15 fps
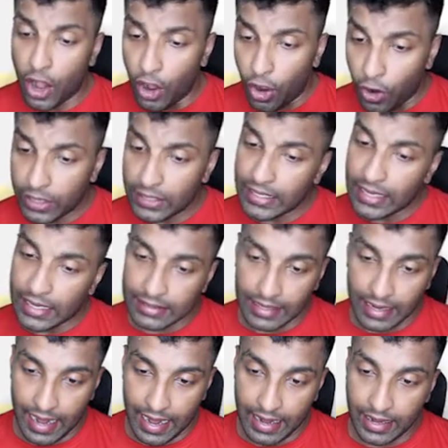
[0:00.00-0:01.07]
On the
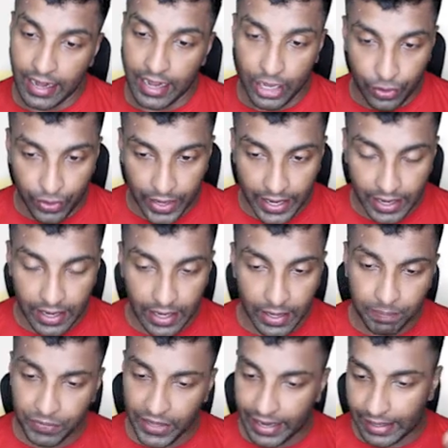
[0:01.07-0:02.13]
other hand, in
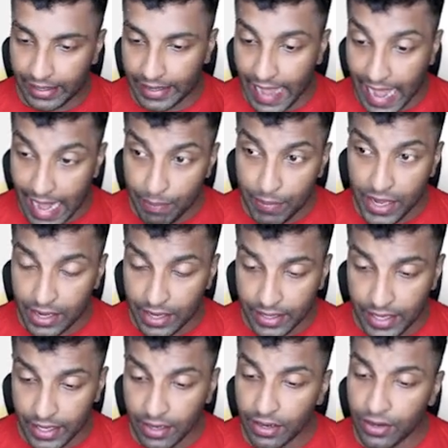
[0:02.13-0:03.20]
unitary, it can be
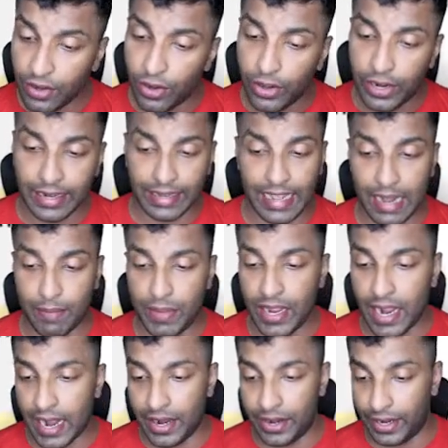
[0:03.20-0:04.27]
written or it can be
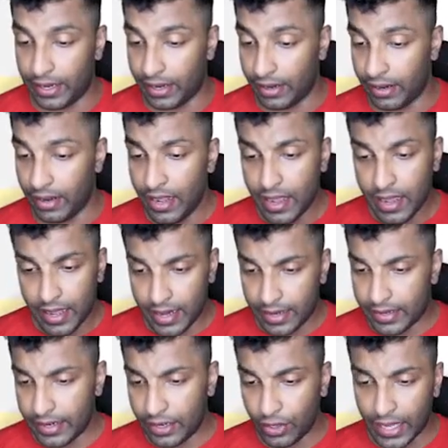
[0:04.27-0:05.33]
unwritten.
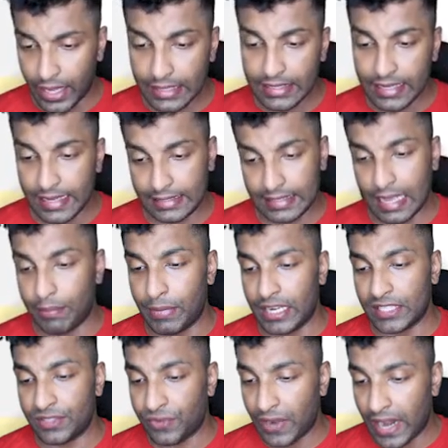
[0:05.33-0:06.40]
Written, you can see example
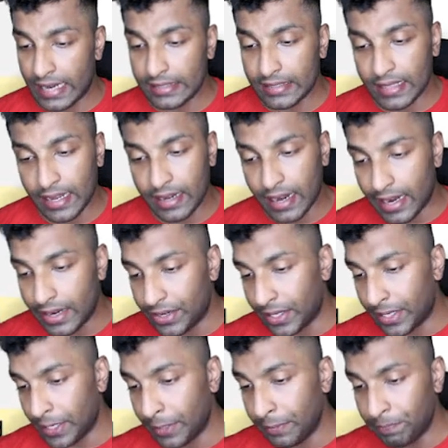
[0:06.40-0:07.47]
as France, and
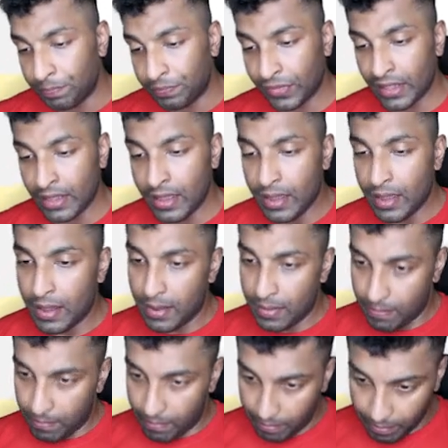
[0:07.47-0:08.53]
unwritten,
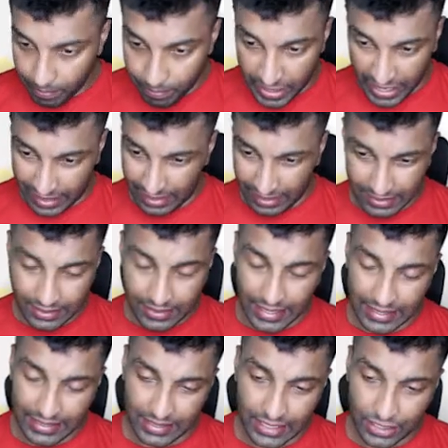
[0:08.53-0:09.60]
Britain.
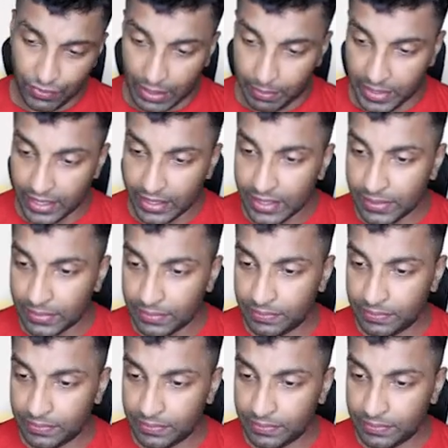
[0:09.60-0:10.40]
Guys, just 1 minute.